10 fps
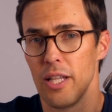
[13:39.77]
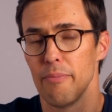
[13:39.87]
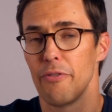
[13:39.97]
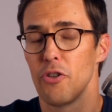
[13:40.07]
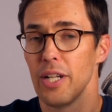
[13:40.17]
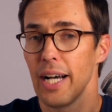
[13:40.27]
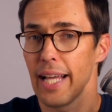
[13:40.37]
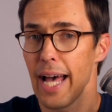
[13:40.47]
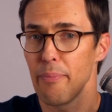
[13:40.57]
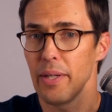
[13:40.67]
But if you're not
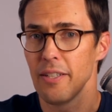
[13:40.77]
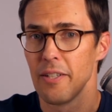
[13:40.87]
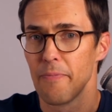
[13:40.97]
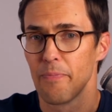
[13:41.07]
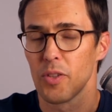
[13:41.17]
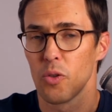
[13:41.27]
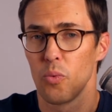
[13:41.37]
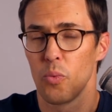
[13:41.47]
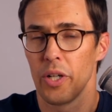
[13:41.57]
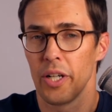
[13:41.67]
happy
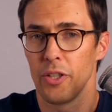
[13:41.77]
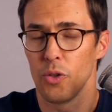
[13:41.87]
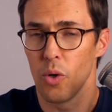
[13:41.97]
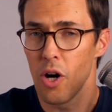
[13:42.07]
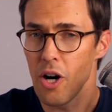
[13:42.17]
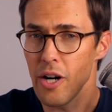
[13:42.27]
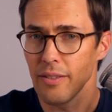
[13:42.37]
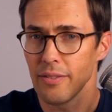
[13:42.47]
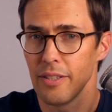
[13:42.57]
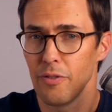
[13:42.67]
where you are,
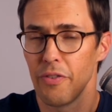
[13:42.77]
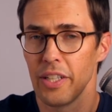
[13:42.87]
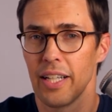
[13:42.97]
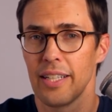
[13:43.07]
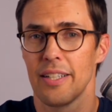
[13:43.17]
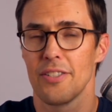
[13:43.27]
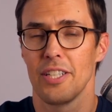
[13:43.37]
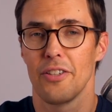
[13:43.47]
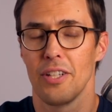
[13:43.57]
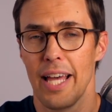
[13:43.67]
if you feel like there's
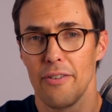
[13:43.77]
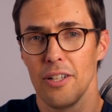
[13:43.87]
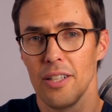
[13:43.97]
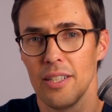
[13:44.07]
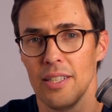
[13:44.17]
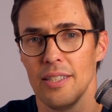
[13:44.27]
another level,